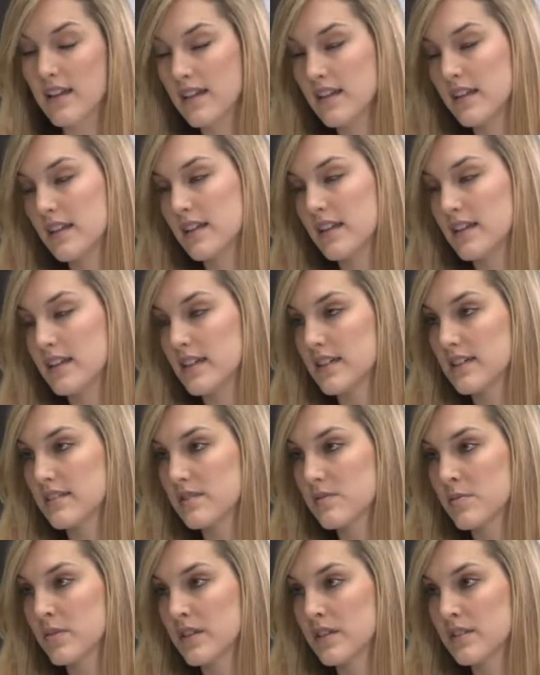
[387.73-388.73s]
I think he
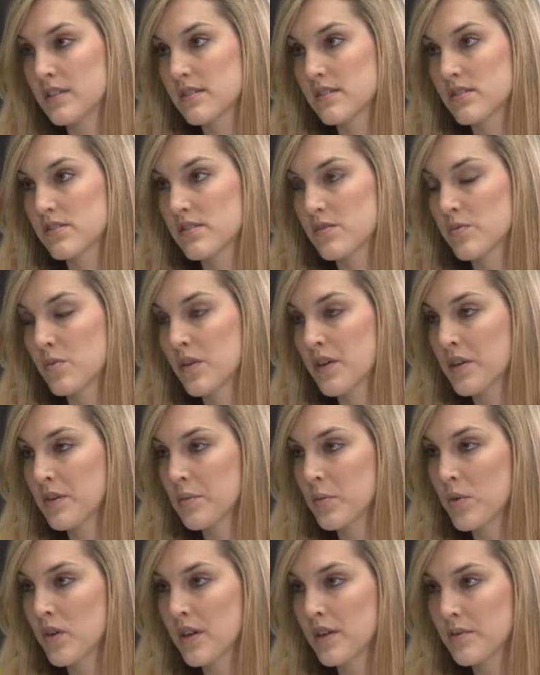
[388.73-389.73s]
does. When it's just
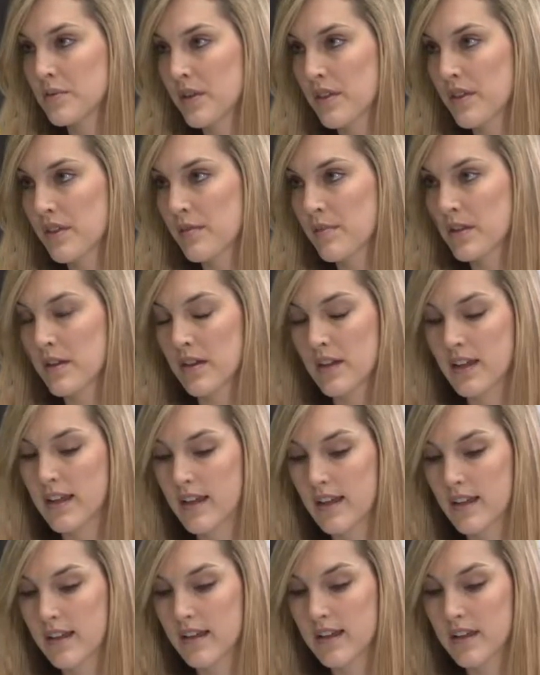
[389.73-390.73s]
one-on-one with him and
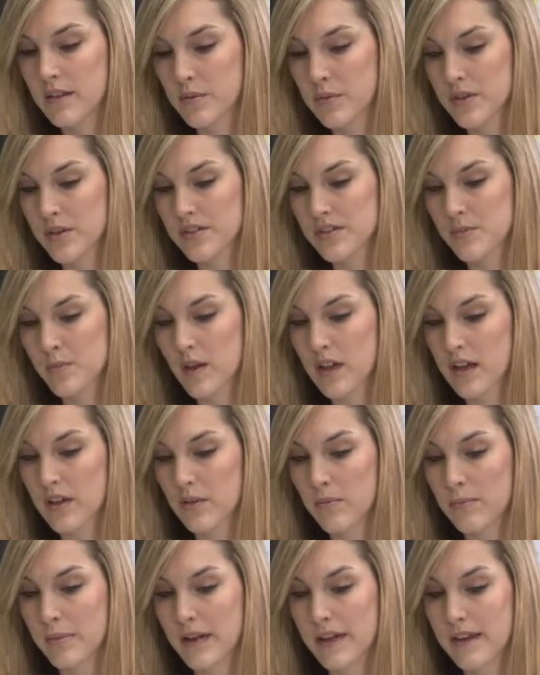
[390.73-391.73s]
I, it works
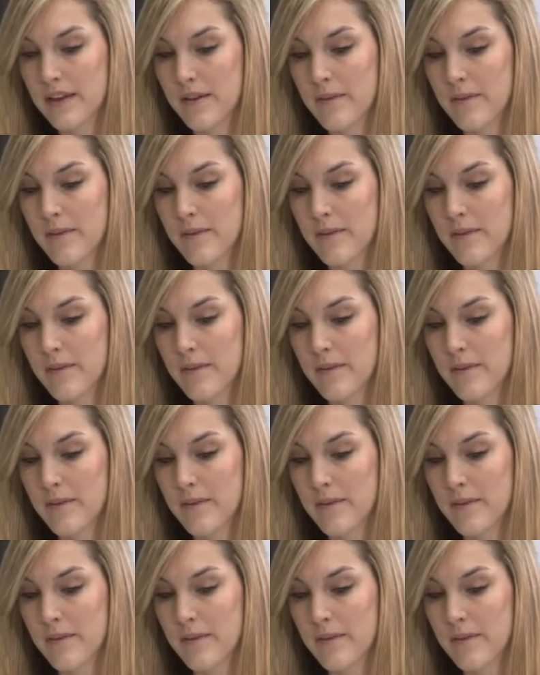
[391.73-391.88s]
well, but